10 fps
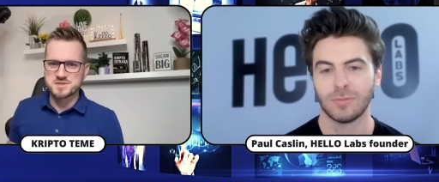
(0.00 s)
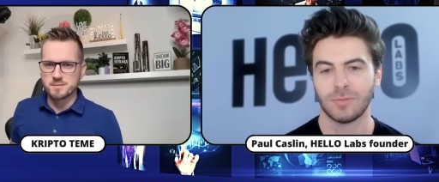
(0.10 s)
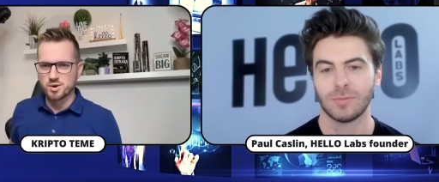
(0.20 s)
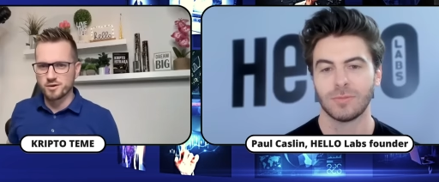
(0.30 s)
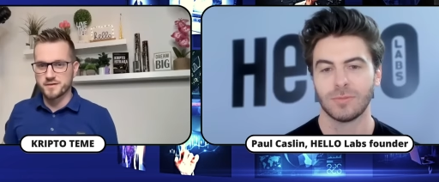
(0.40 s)

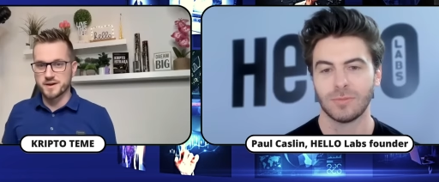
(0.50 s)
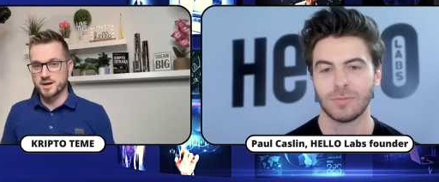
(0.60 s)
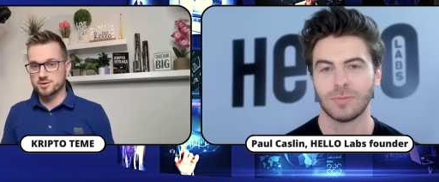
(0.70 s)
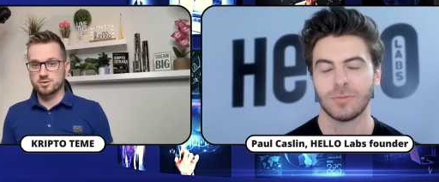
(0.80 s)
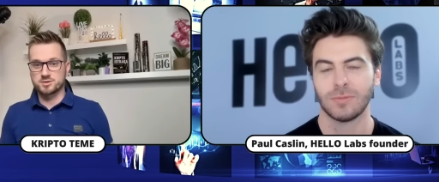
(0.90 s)
Speaker 1: some coffee.
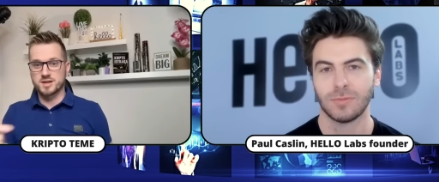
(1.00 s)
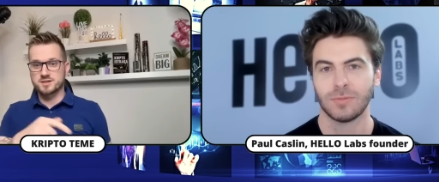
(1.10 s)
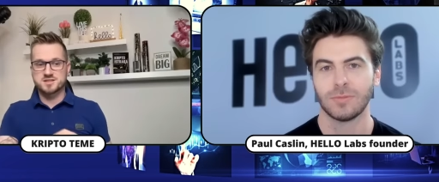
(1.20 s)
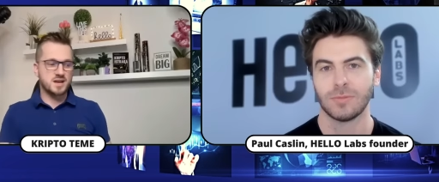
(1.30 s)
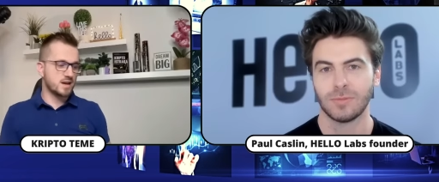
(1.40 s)
And on the other
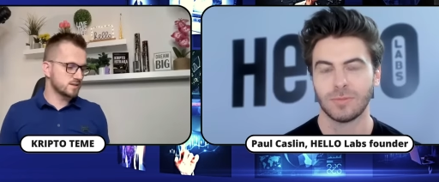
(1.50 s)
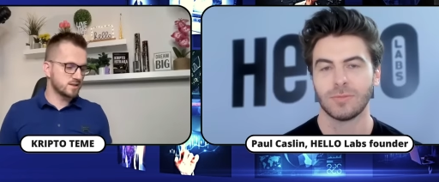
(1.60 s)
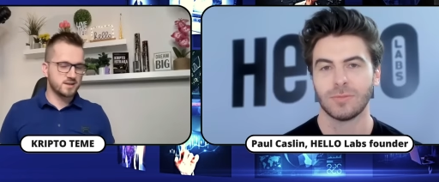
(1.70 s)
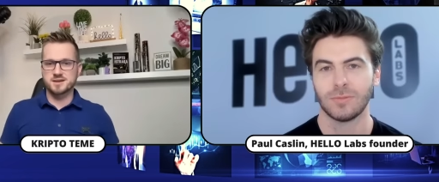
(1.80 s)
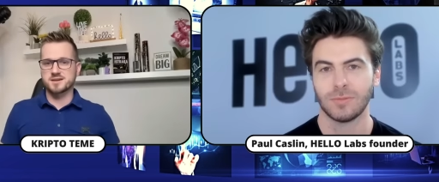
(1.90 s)
side,
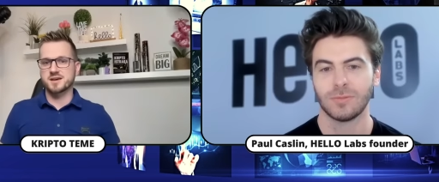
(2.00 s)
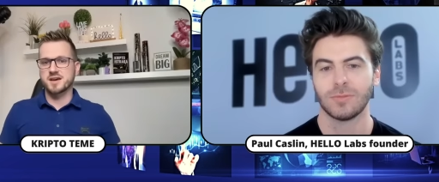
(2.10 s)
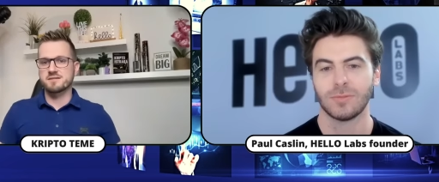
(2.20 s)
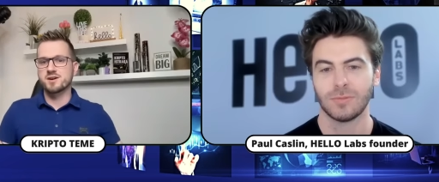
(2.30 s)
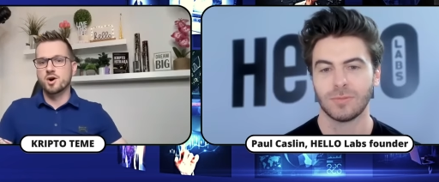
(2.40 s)
he he
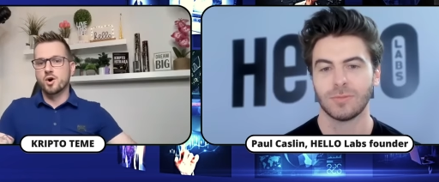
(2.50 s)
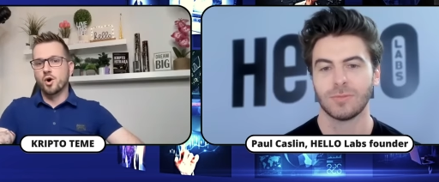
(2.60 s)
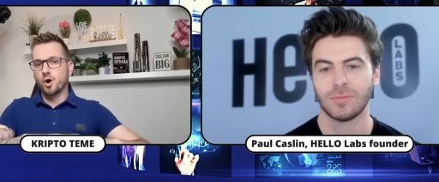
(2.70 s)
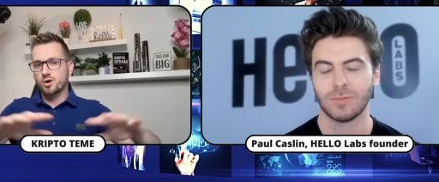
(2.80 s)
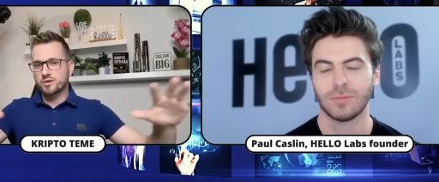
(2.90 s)
have
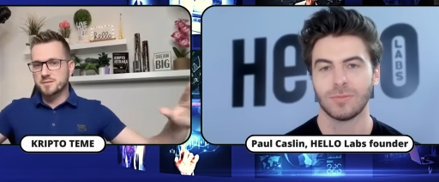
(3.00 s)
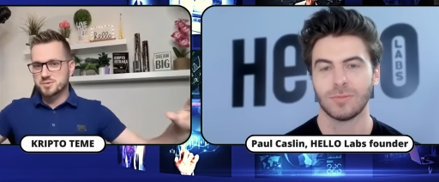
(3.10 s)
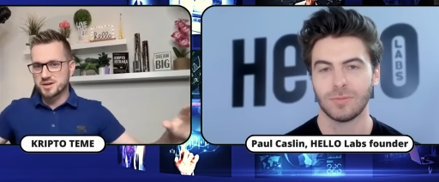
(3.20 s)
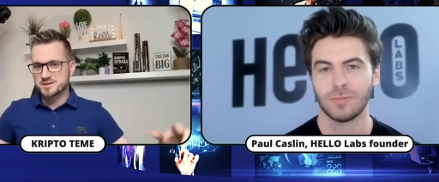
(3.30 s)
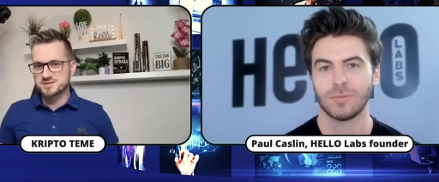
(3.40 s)
all crypto
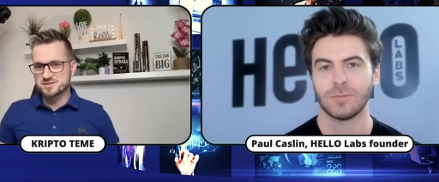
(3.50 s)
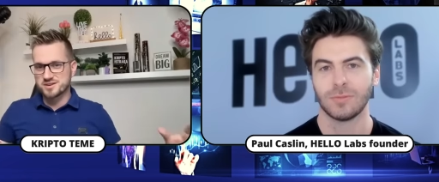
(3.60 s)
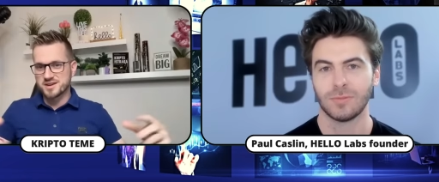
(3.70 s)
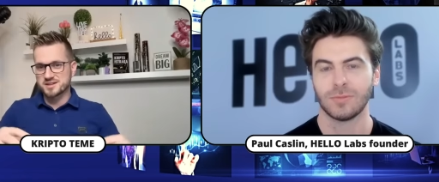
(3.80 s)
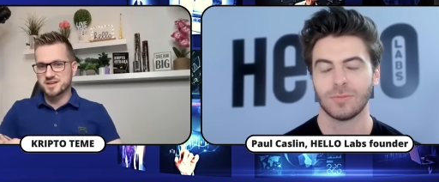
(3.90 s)
industry
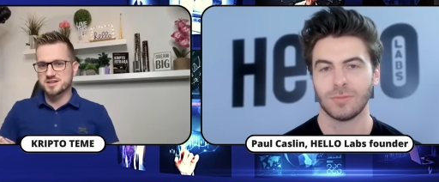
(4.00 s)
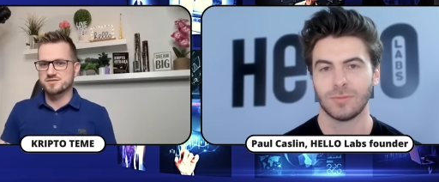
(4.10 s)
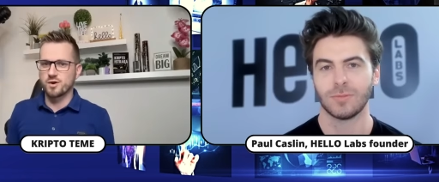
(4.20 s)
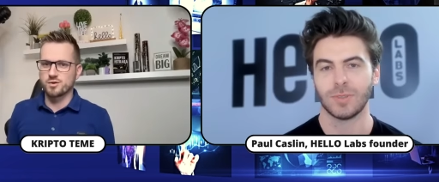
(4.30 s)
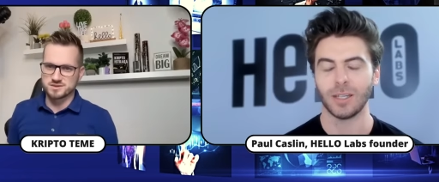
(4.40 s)
in his
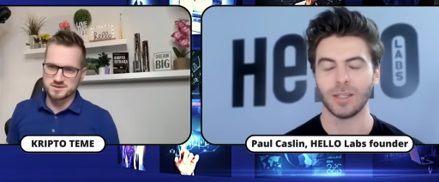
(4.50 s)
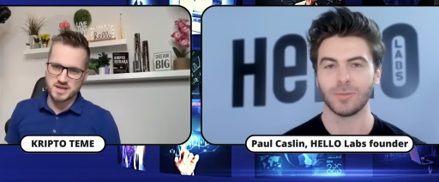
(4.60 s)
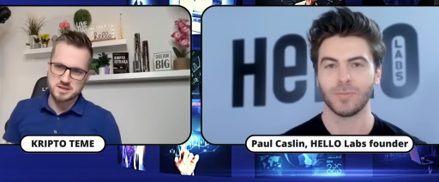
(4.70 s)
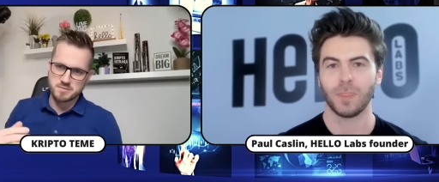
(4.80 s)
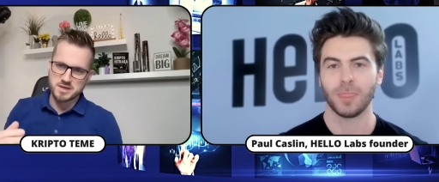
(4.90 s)
phone.
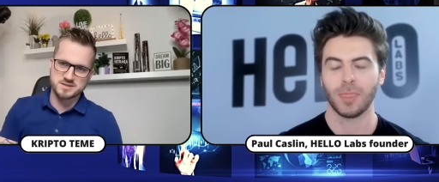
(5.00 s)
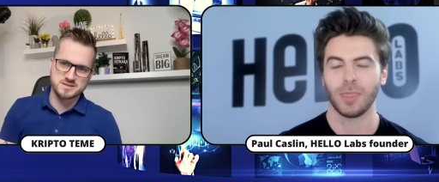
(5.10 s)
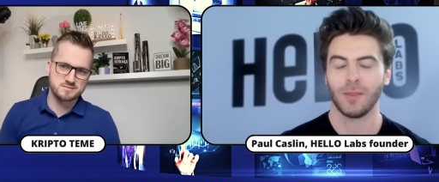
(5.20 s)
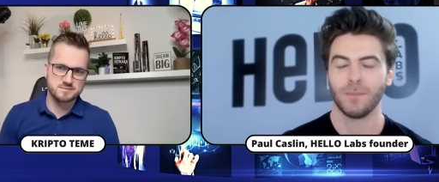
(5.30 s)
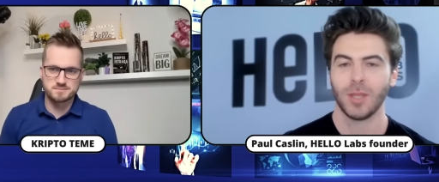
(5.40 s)
That means,
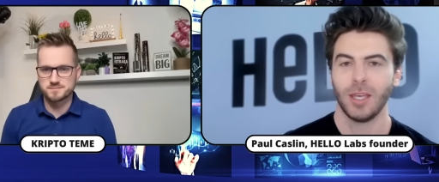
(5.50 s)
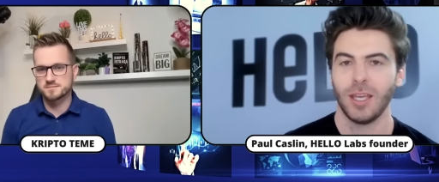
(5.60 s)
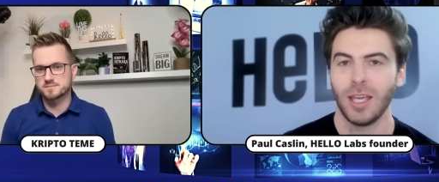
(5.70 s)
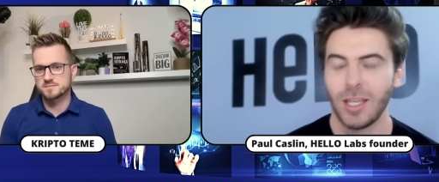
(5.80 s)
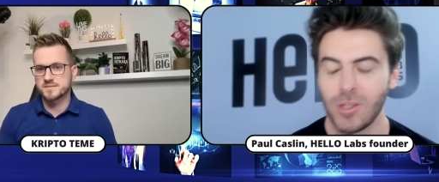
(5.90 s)

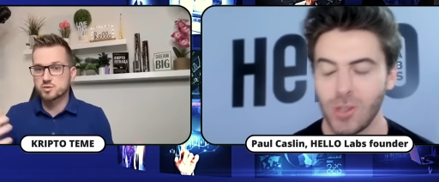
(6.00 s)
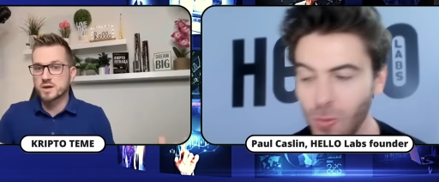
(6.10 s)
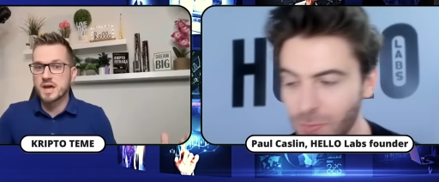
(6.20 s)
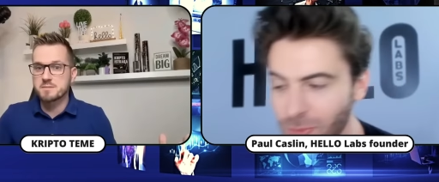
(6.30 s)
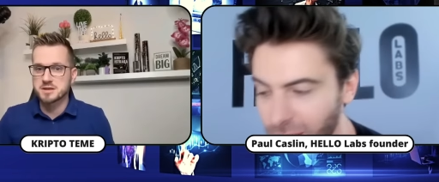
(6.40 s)
Speaker 2: that's so what
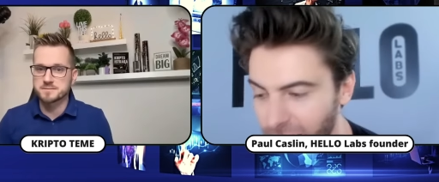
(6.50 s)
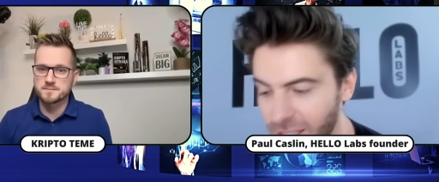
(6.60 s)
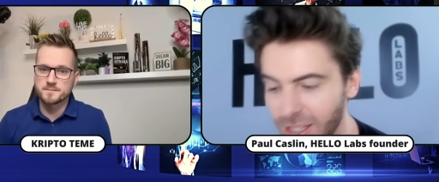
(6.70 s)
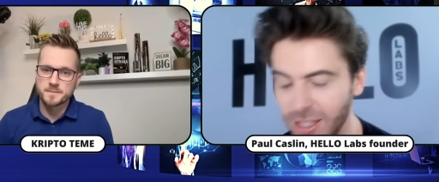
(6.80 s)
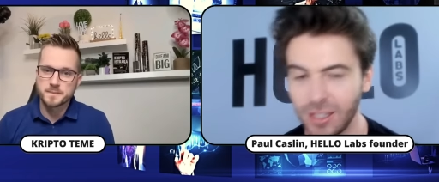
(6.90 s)
I mean. The,
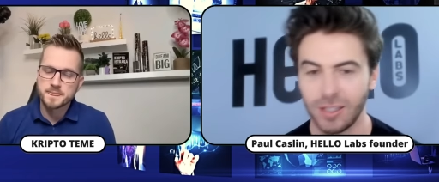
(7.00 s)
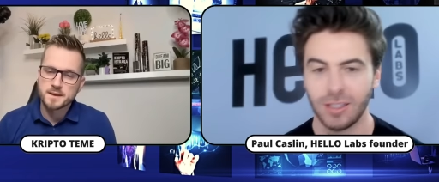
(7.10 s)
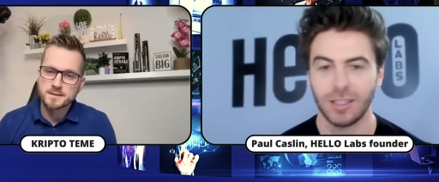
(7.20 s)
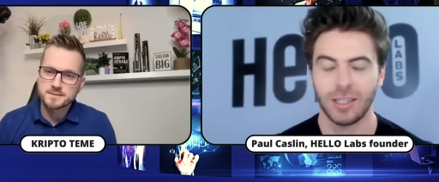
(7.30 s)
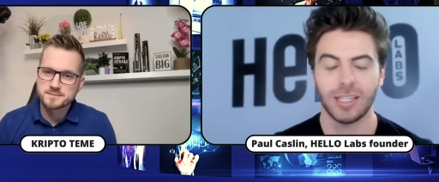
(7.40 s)

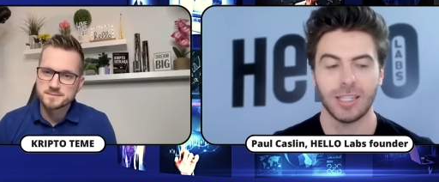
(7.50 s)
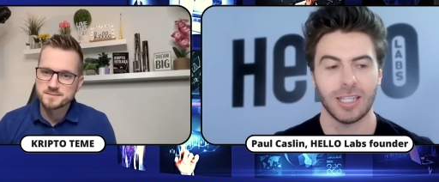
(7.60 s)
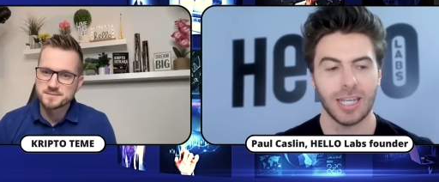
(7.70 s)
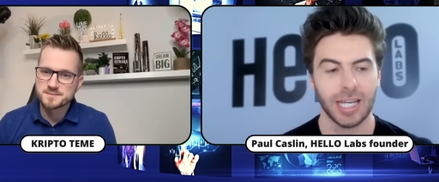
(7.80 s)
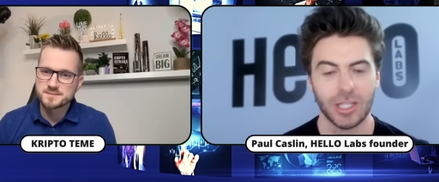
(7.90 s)
the, the
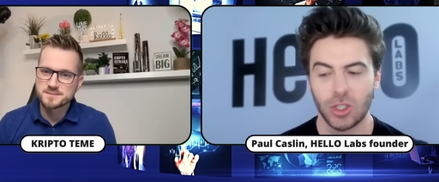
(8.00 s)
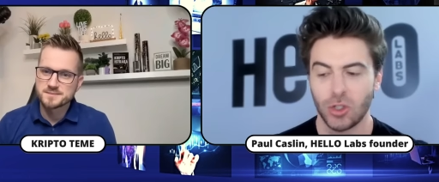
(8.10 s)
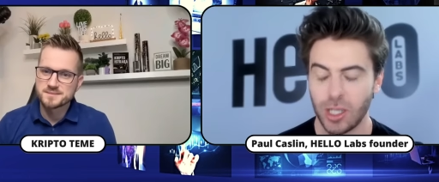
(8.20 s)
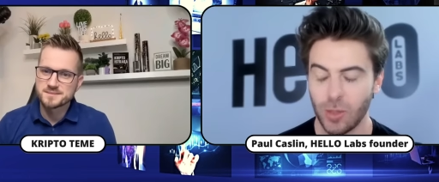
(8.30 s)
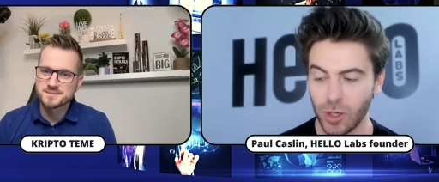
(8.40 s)
next judge
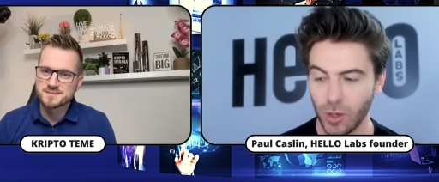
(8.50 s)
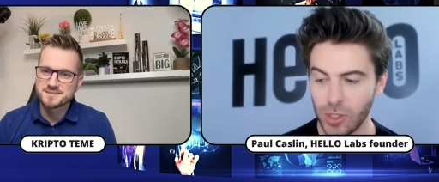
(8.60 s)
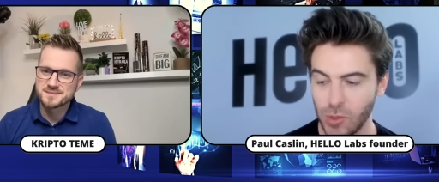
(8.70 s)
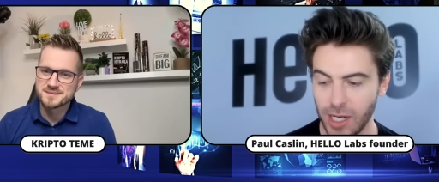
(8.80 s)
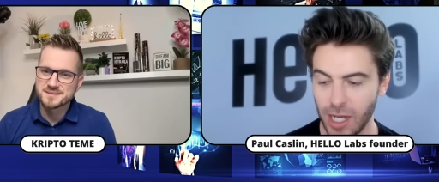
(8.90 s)
that we're going to
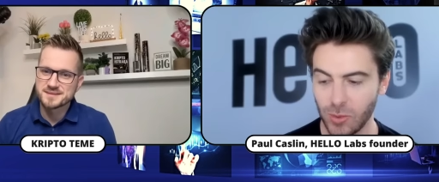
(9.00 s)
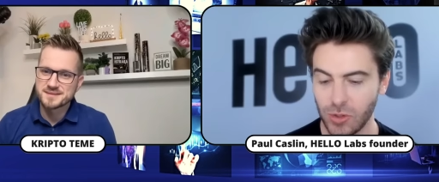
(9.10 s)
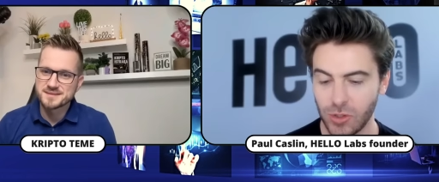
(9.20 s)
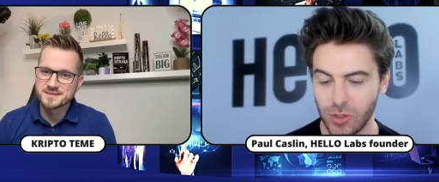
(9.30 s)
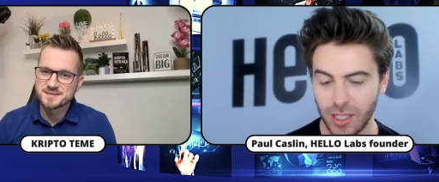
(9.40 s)

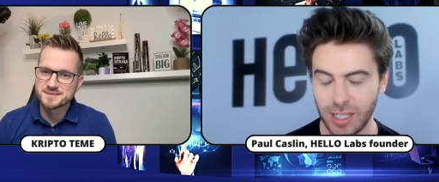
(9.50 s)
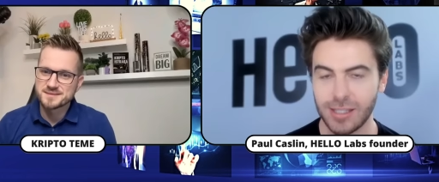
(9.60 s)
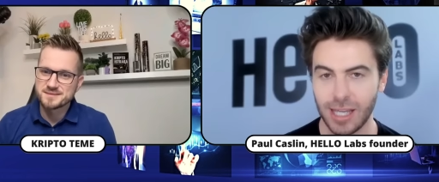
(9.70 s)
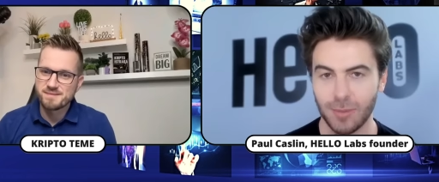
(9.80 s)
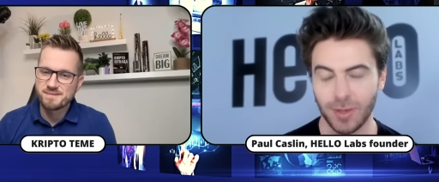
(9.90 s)
announce is
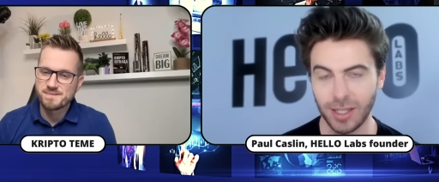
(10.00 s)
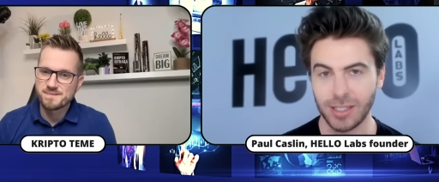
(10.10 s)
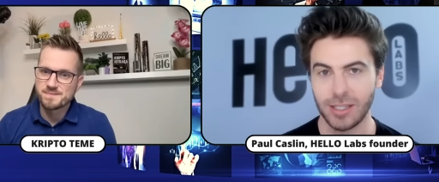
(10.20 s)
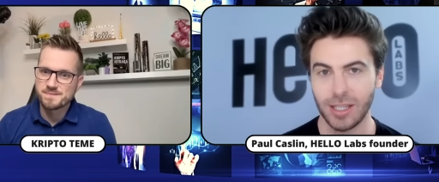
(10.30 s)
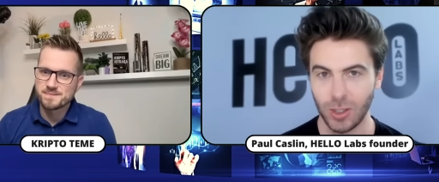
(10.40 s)
that
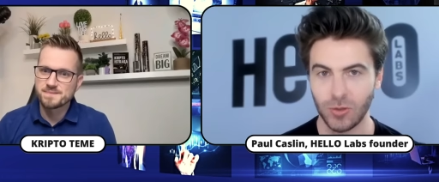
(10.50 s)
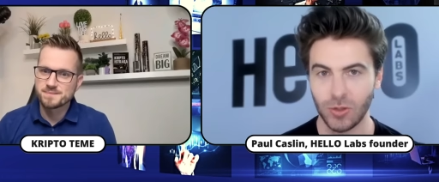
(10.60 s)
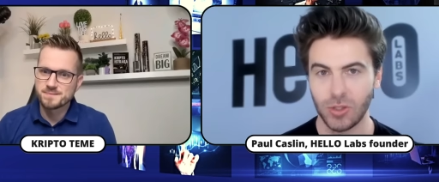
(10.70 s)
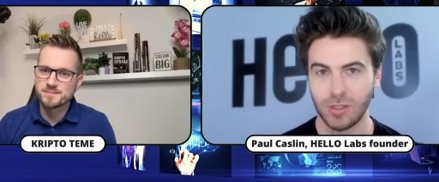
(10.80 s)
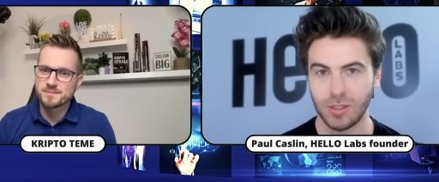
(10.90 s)
person that you
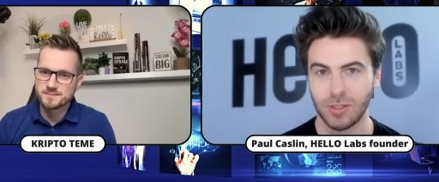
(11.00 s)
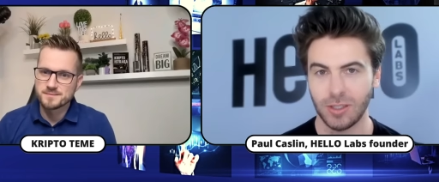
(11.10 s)
just,